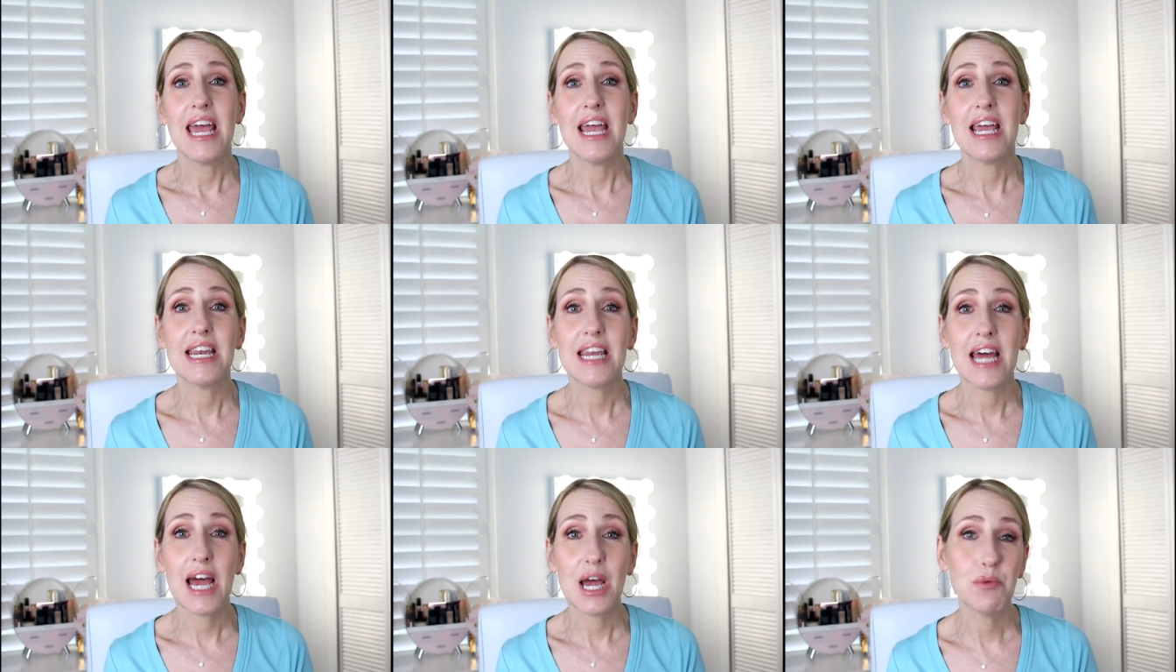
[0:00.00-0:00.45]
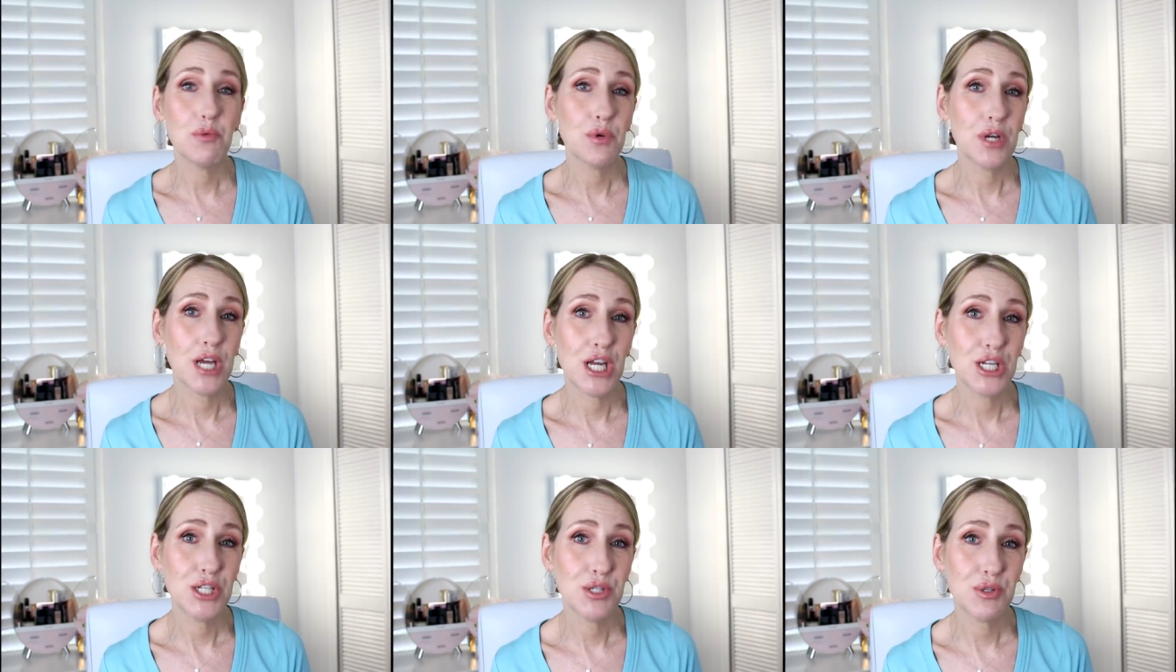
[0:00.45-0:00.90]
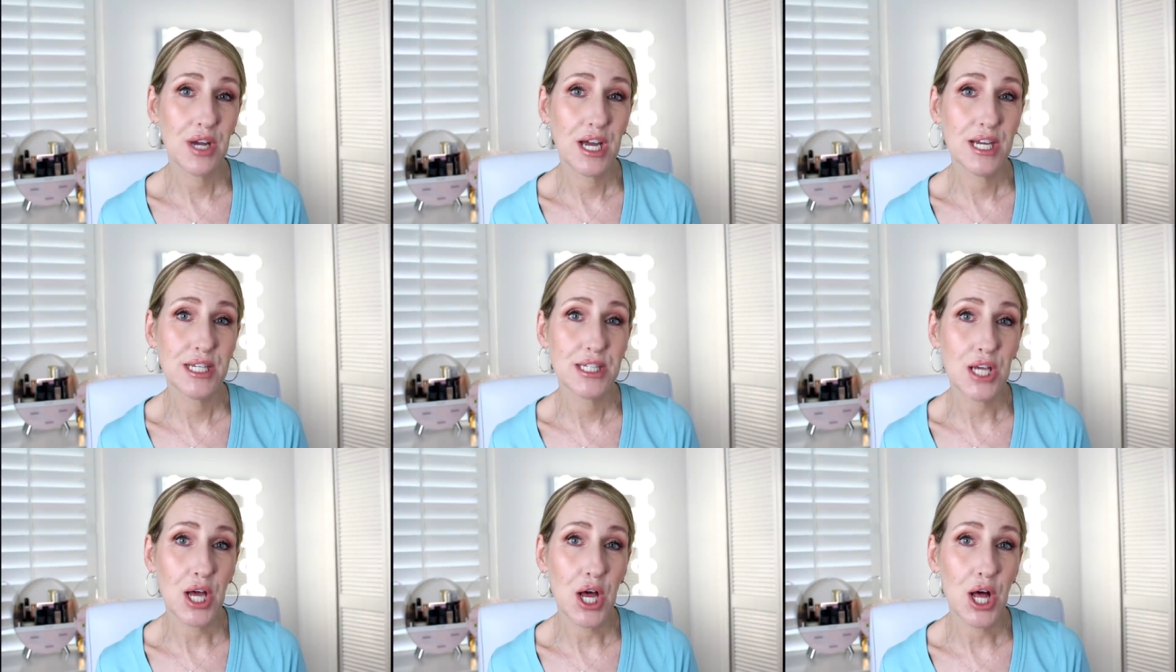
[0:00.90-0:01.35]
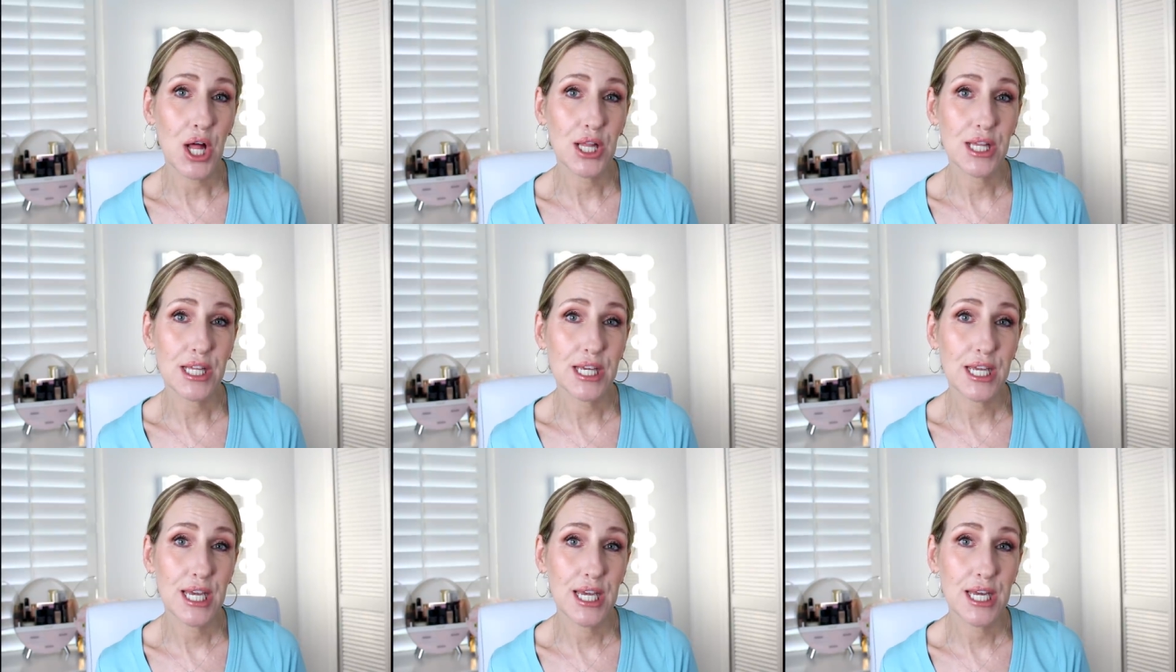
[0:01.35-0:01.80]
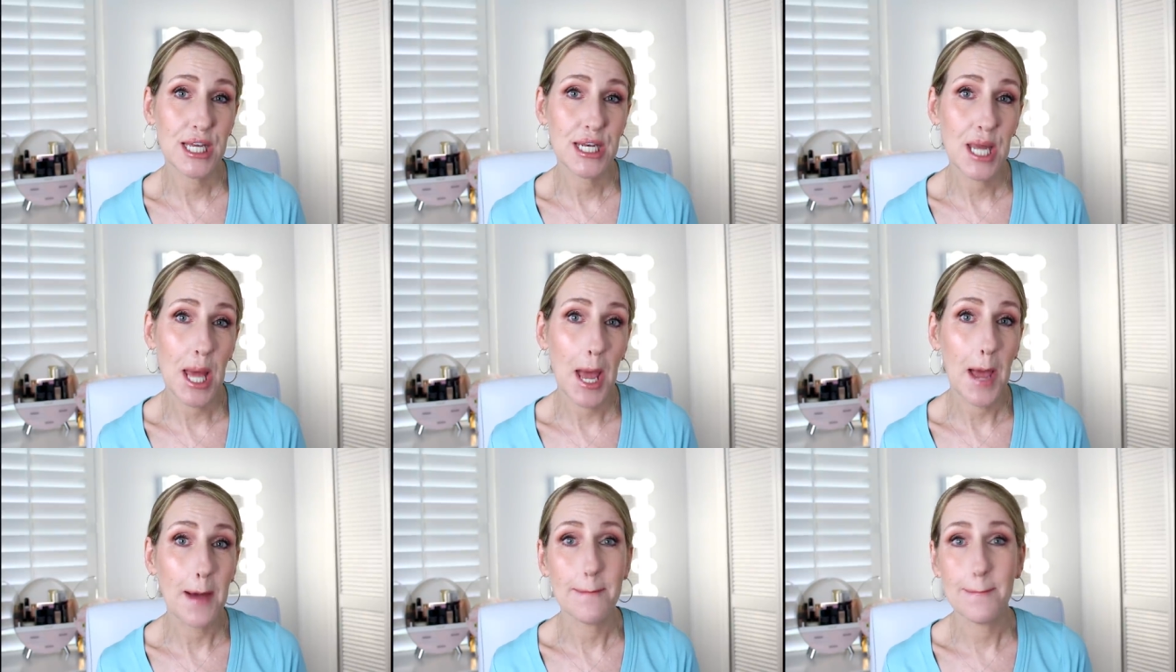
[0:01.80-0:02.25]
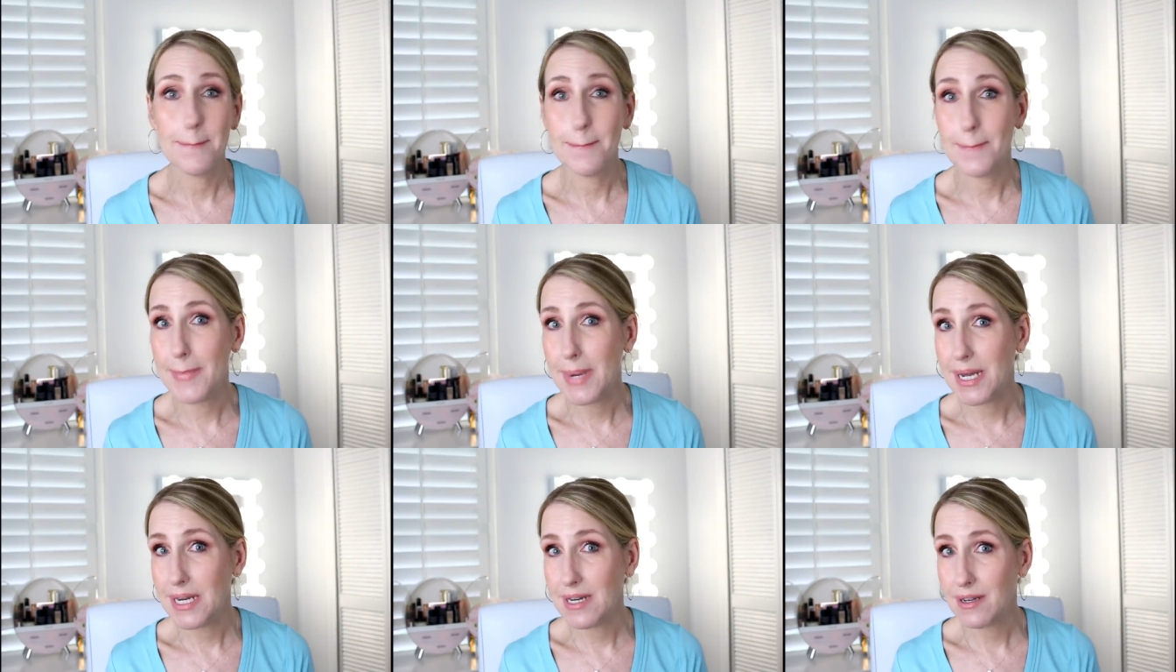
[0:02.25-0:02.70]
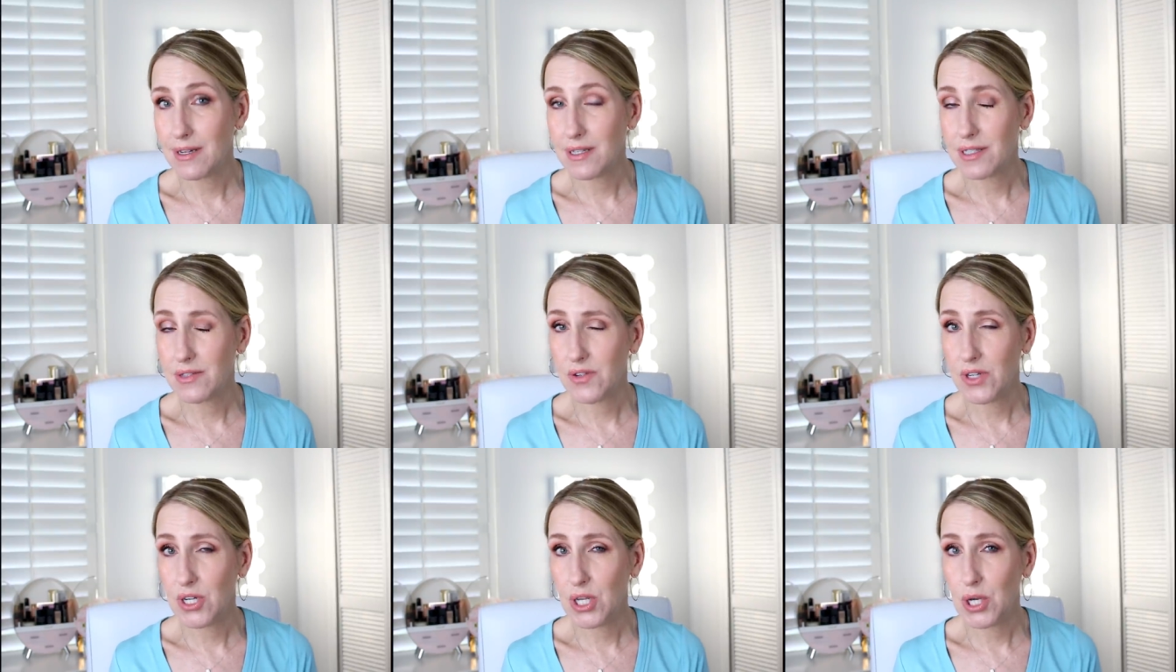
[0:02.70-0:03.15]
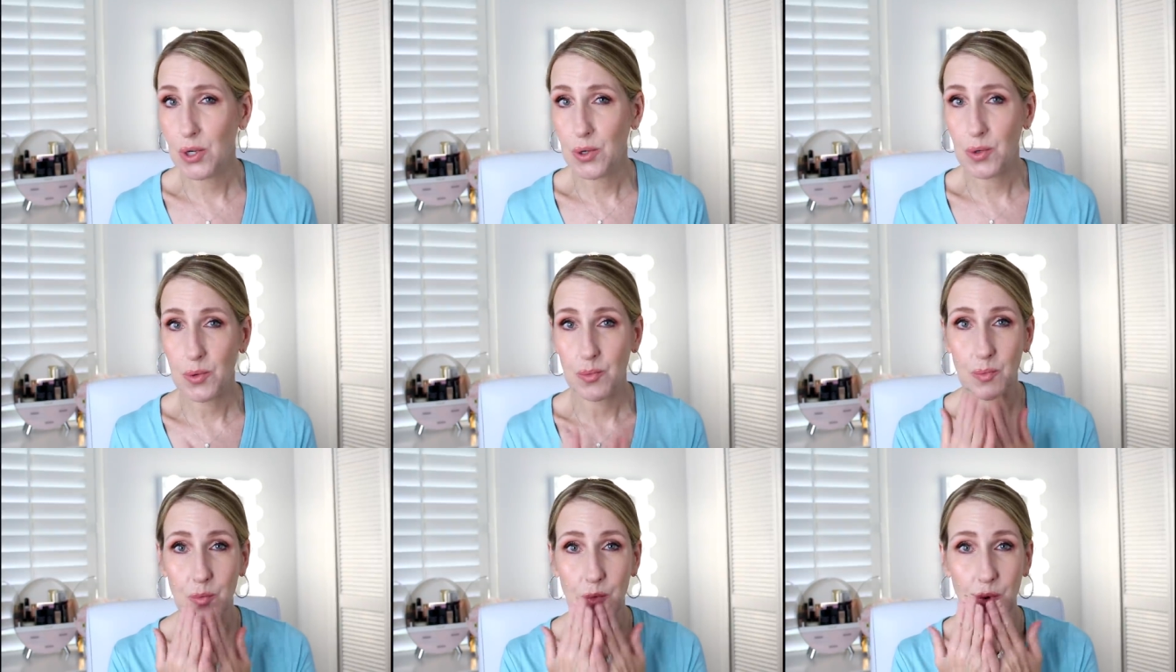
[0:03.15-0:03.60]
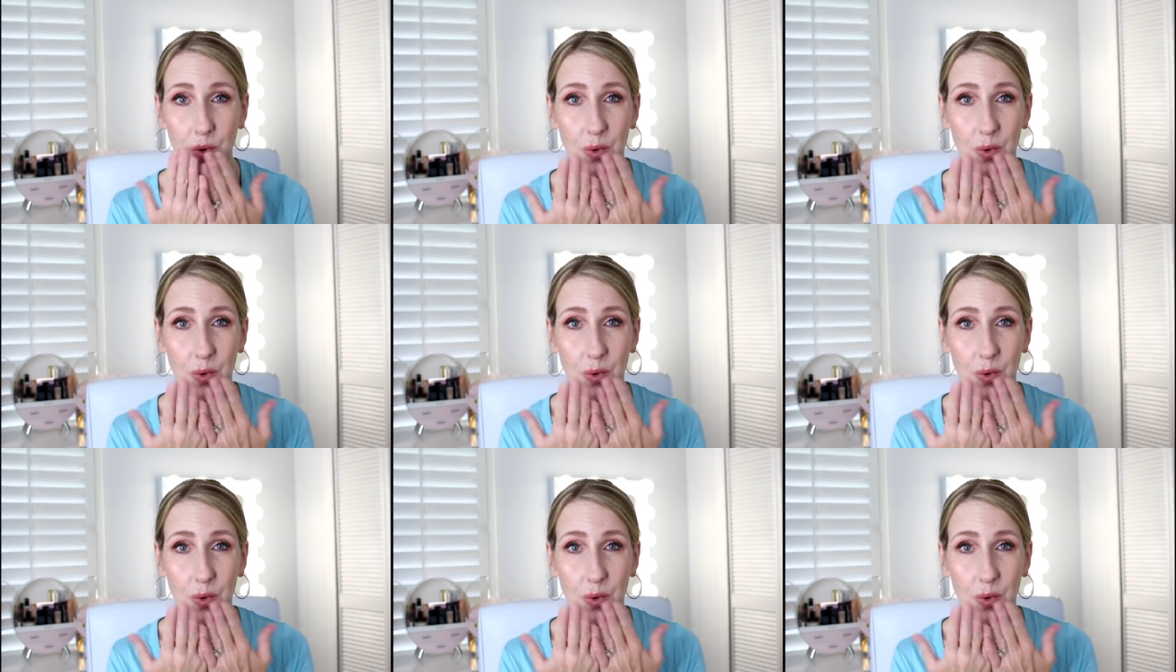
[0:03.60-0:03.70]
And I will catch you guys all in my next video.